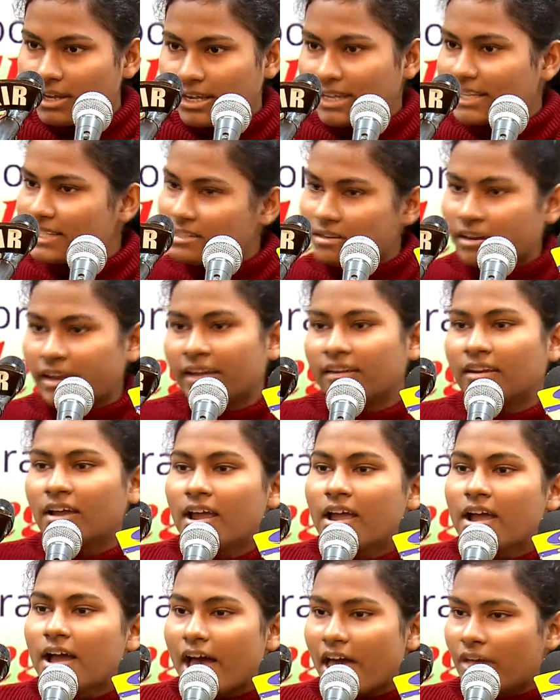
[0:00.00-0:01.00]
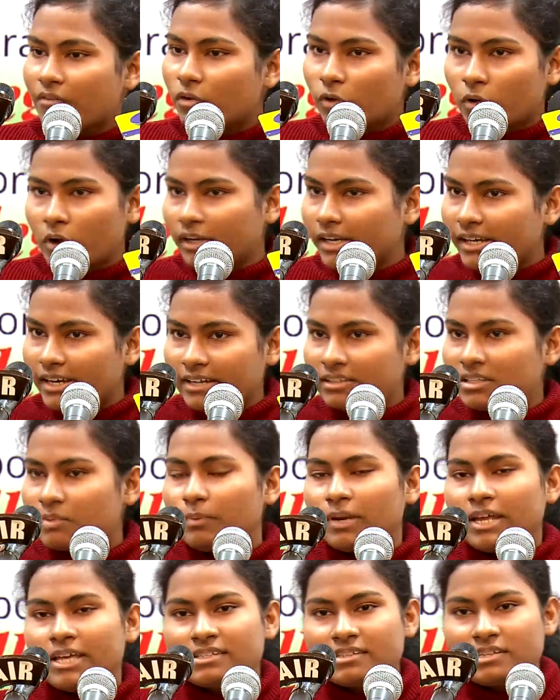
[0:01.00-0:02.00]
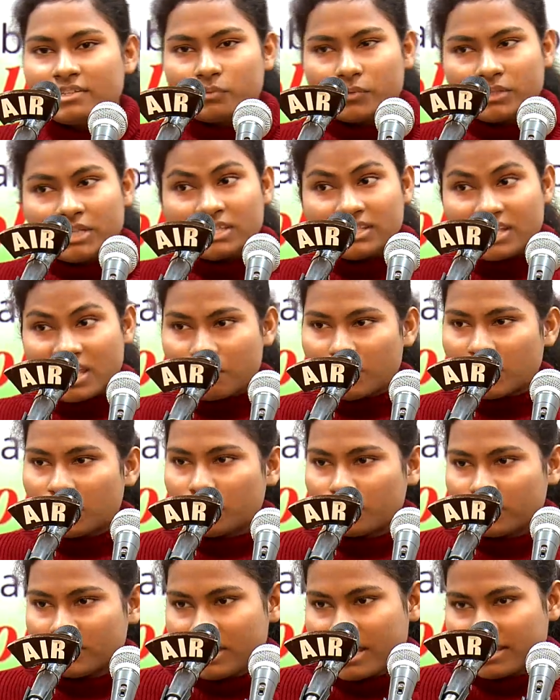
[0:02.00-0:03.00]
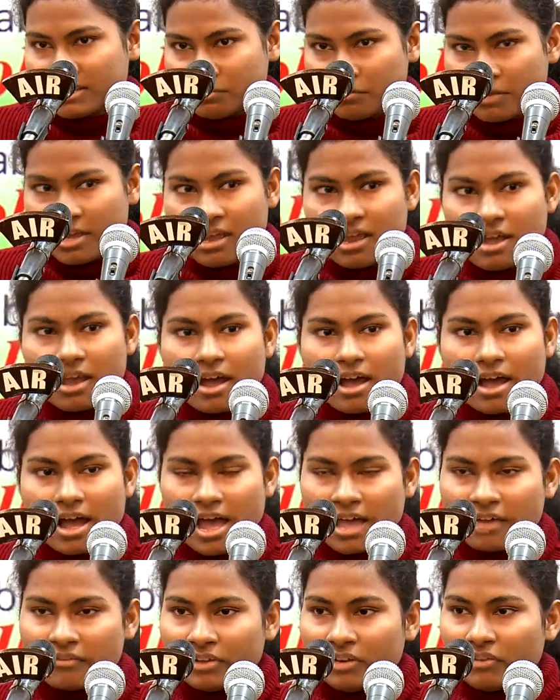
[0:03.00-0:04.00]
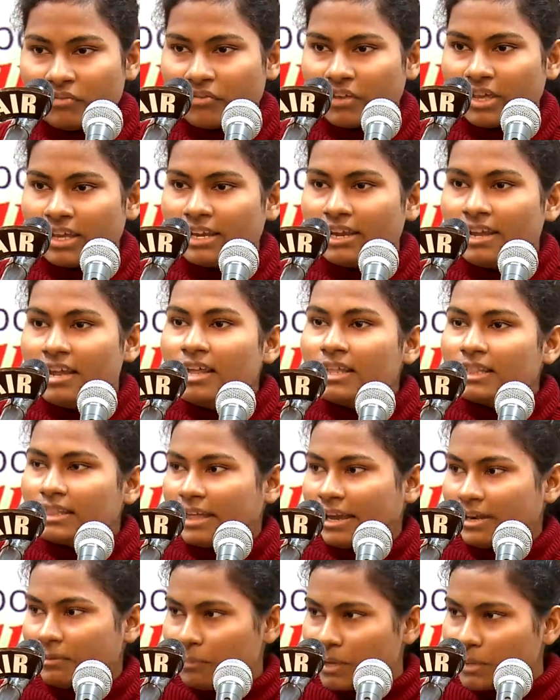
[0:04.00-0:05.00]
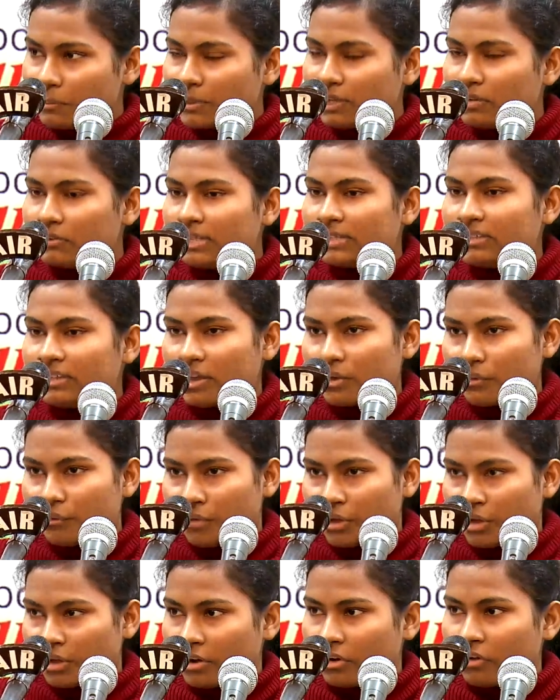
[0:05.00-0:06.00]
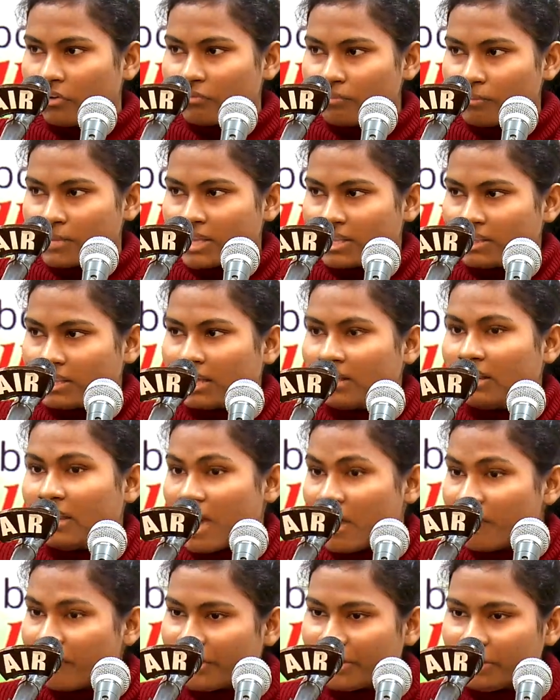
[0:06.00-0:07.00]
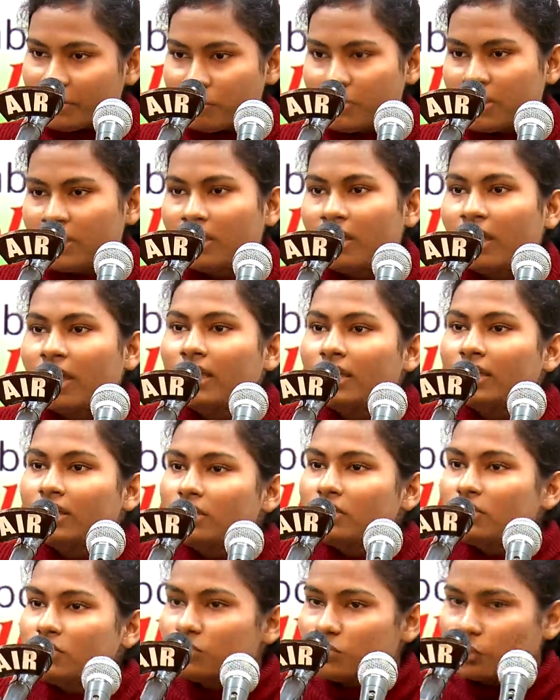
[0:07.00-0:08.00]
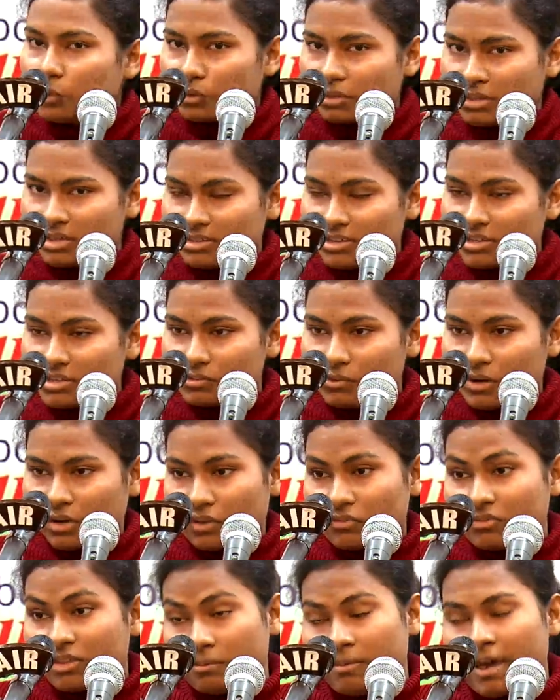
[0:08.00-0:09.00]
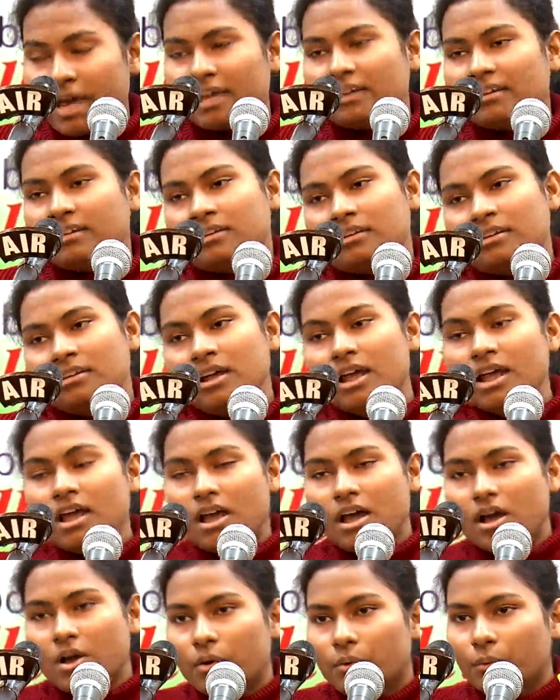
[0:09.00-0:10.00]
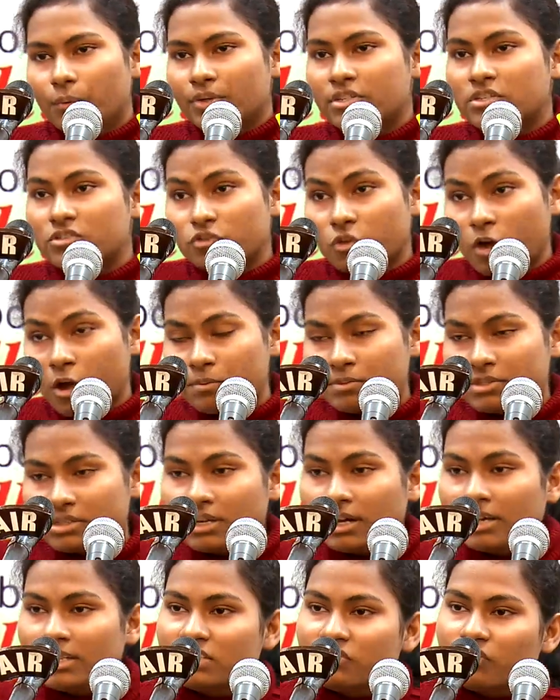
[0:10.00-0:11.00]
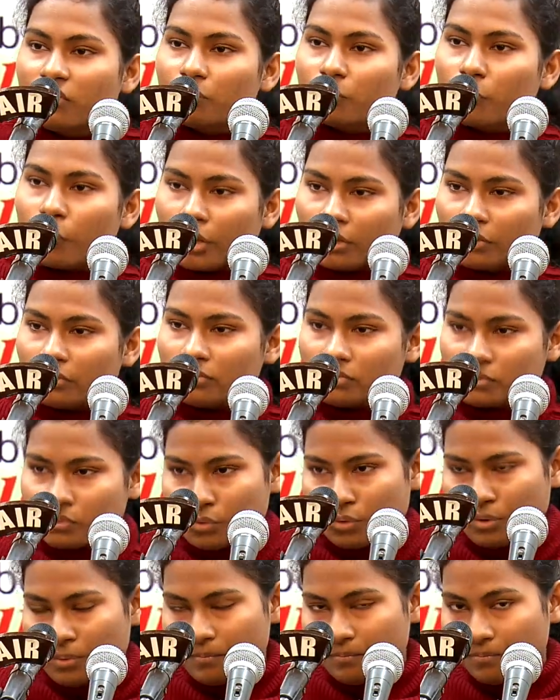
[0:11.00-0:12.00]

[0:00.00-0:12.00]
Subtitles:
It's right. I will not attend the places with the same enthusiasm. I will feel that people will think weird of me, they'll laugh at me. So this is one of the barriers which stops girls from going to school.